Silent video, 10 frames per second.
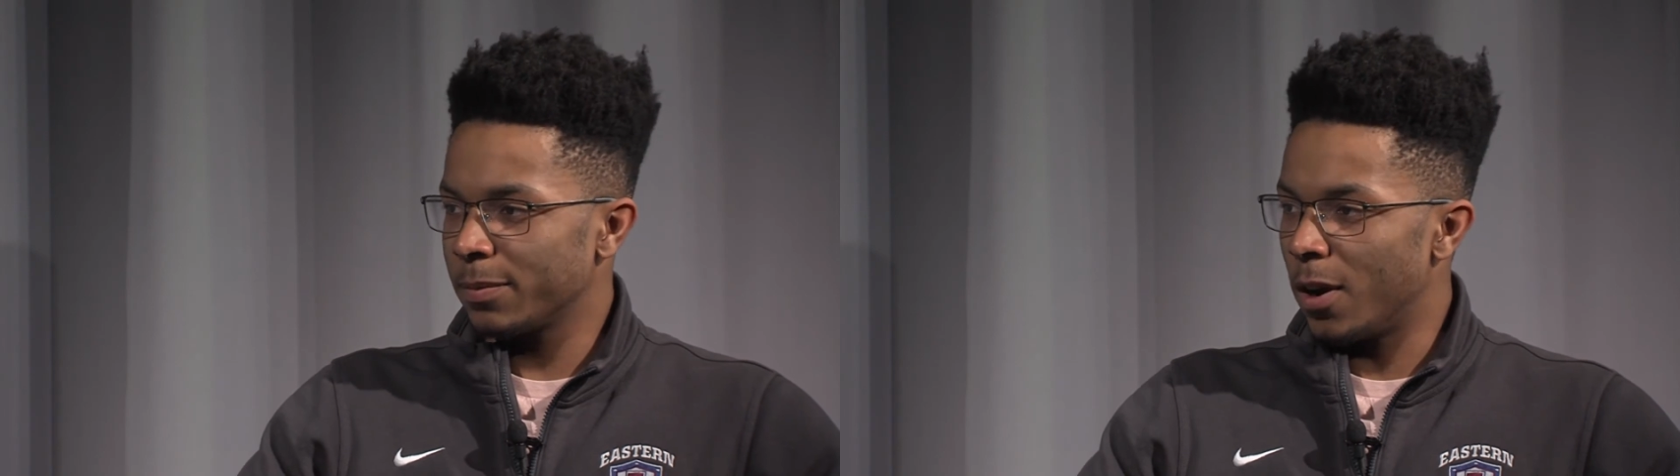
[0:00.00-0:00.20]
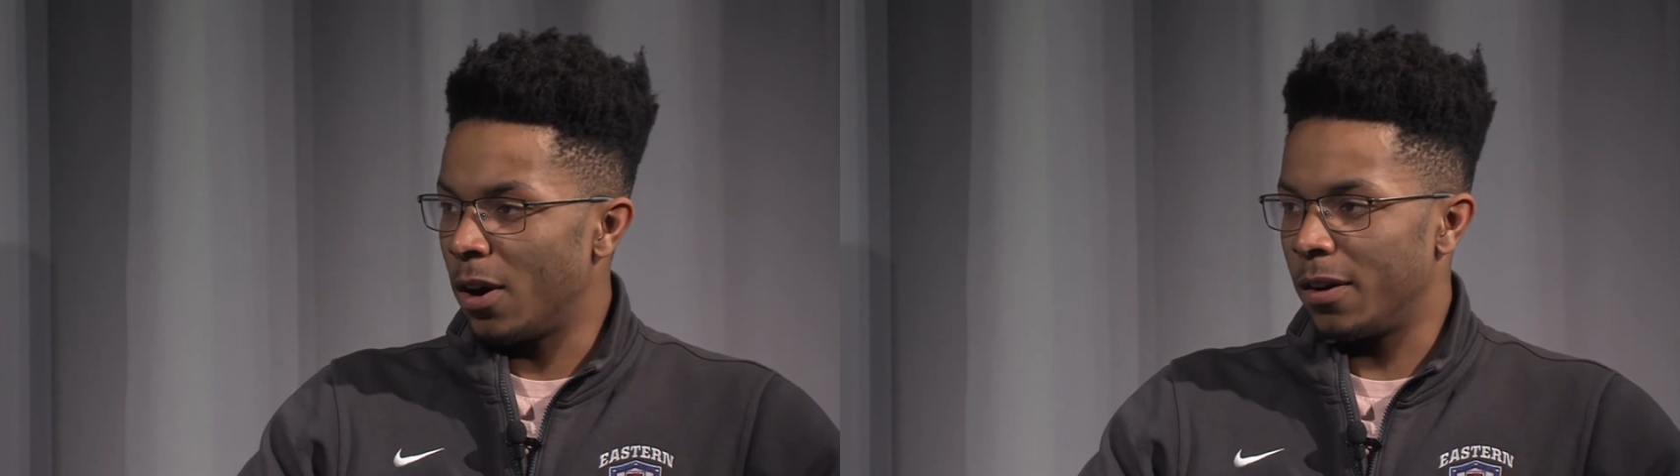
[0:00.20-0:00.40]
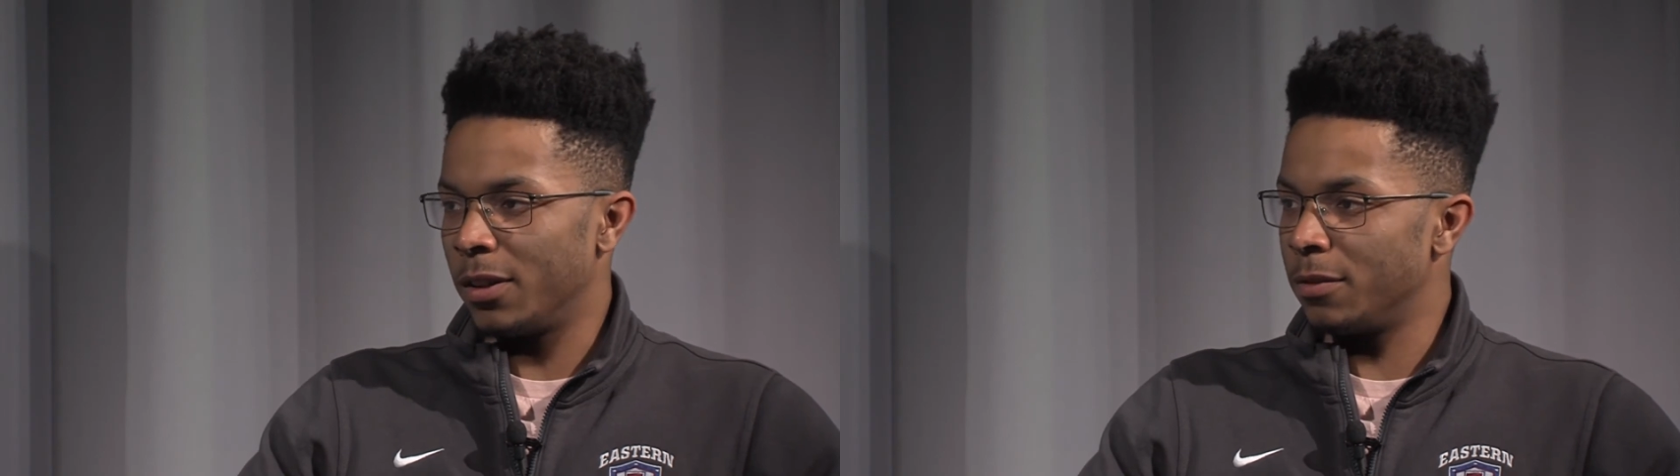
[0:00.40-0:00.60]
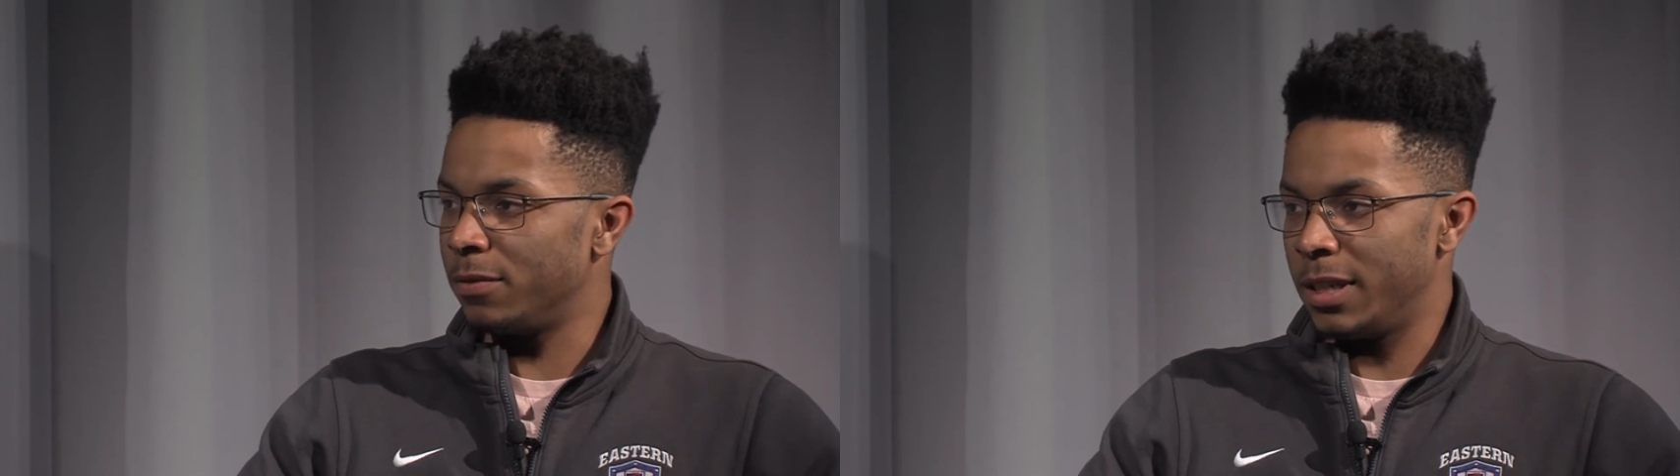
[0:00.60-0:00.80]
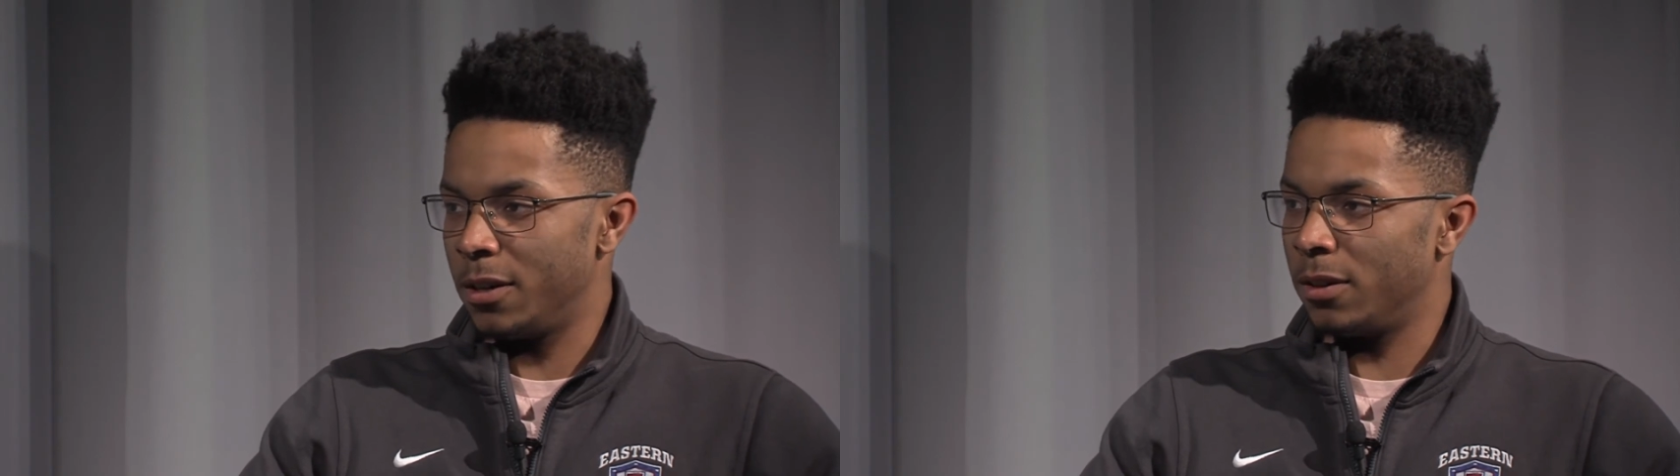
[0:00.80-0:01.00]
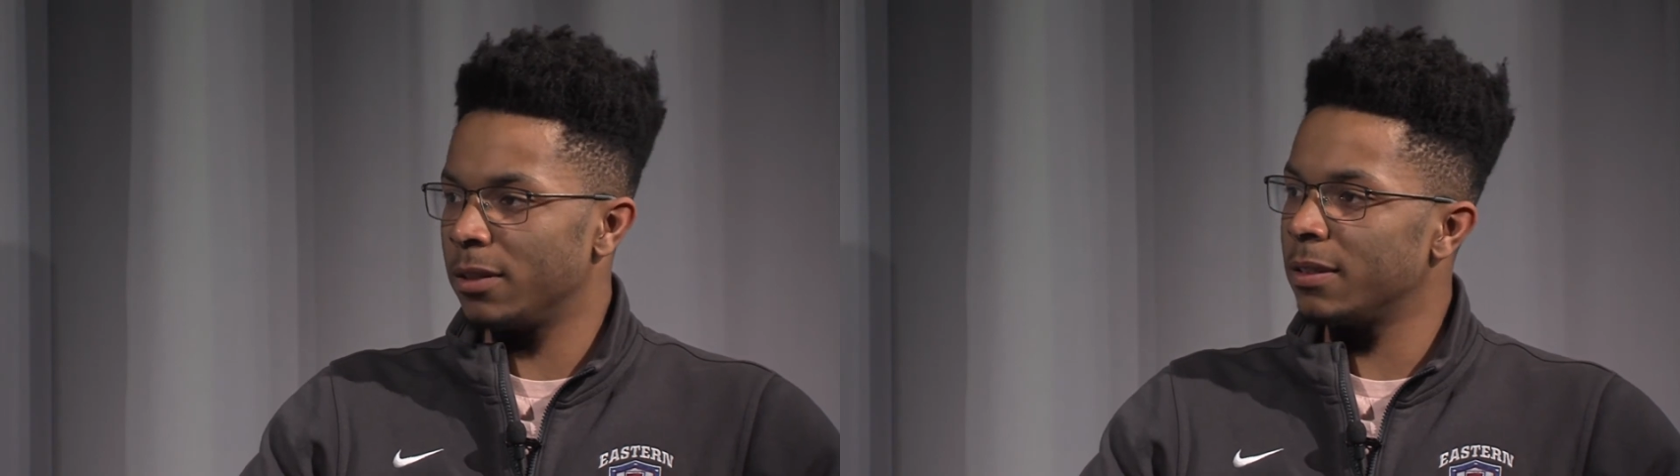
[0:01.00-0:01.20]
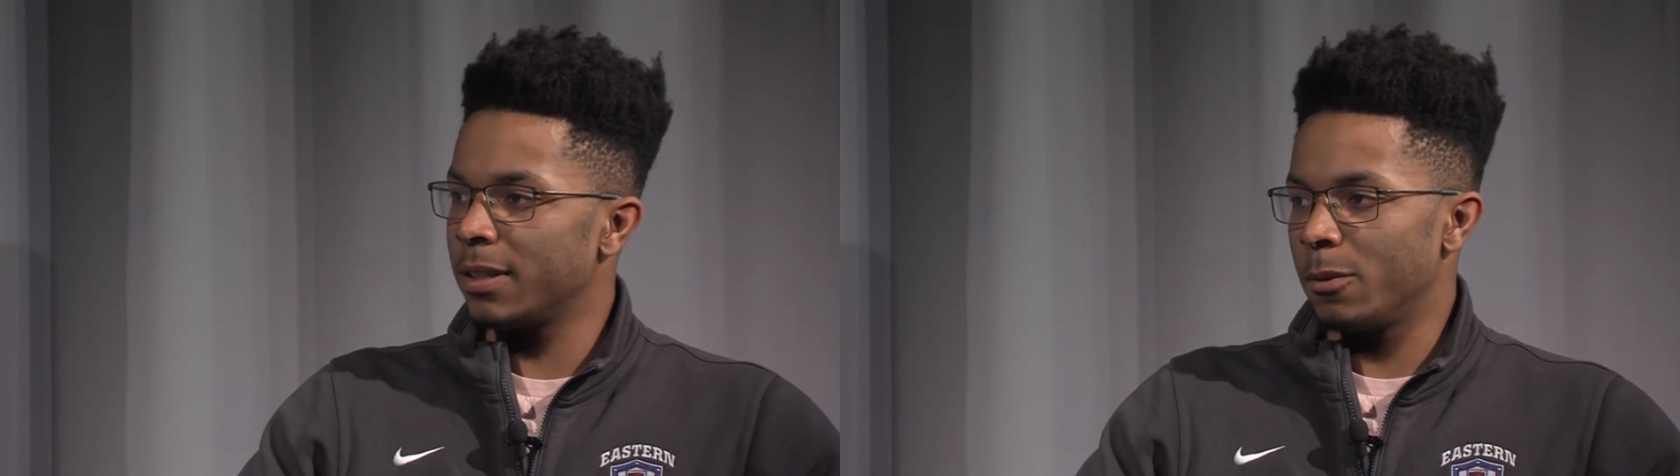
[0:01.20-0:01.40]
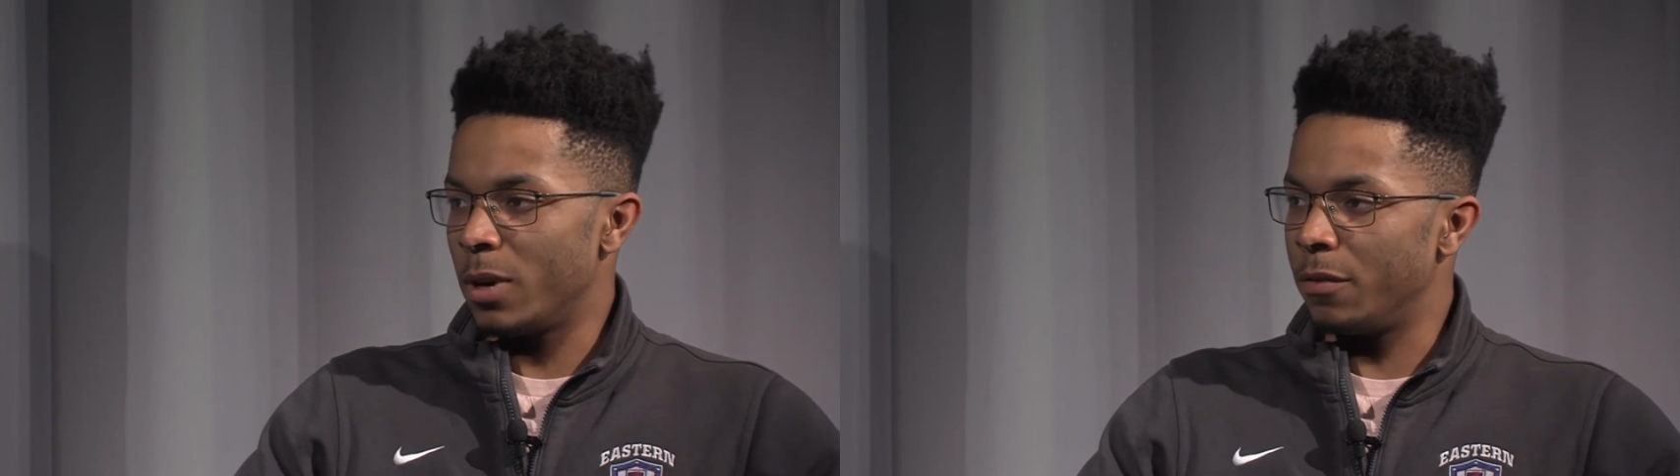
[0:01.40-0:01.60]
hard on the field,
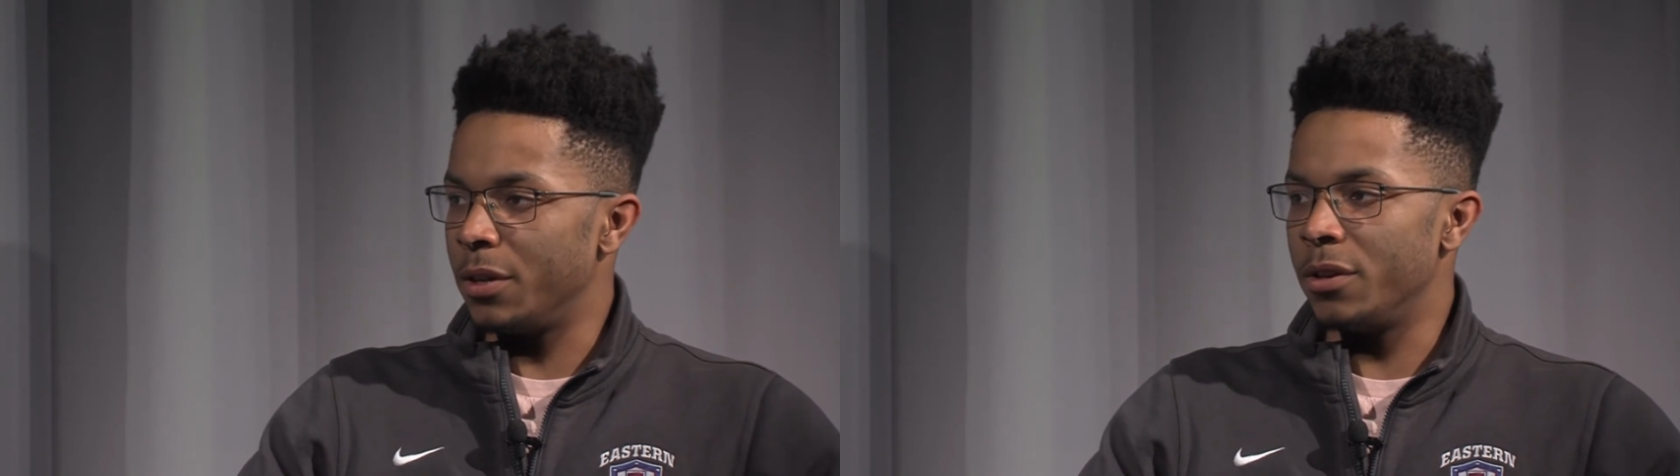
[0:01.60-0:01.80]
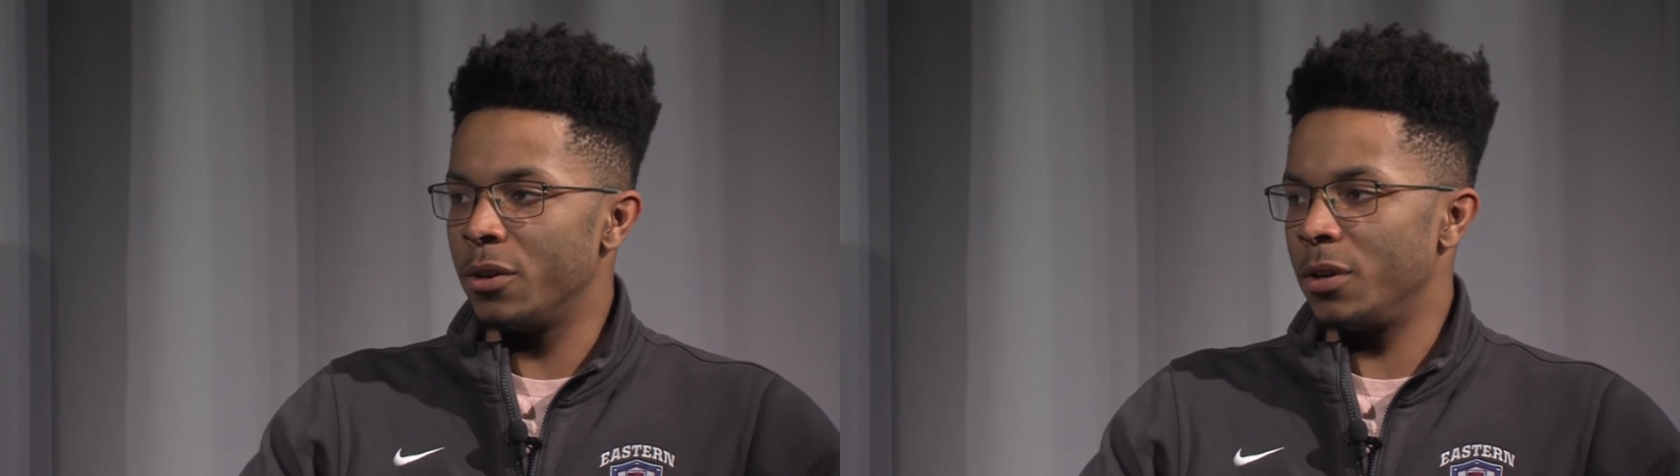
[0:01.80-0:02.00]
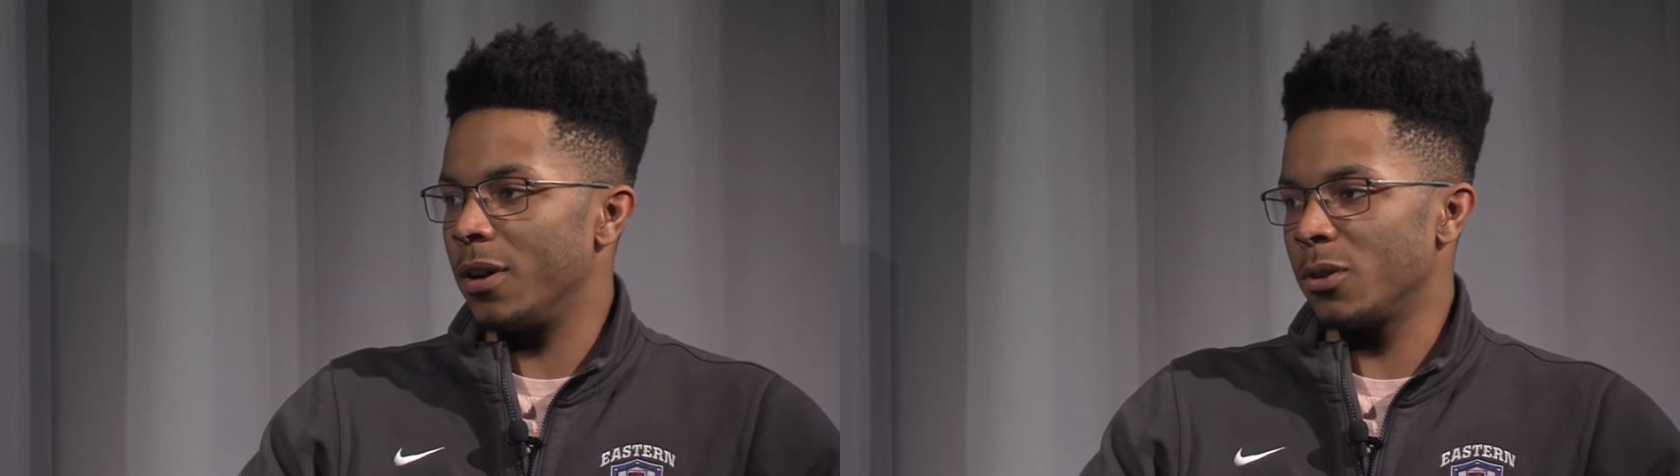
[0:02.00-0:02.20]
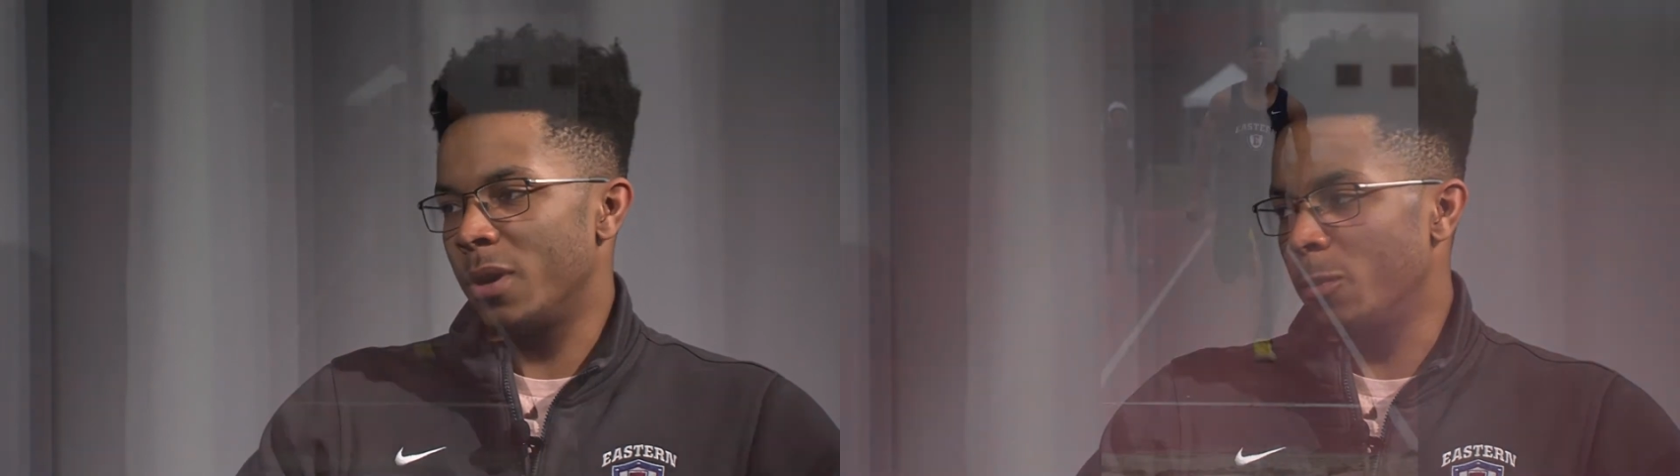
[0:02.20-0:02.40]
whatever you do, and you also want to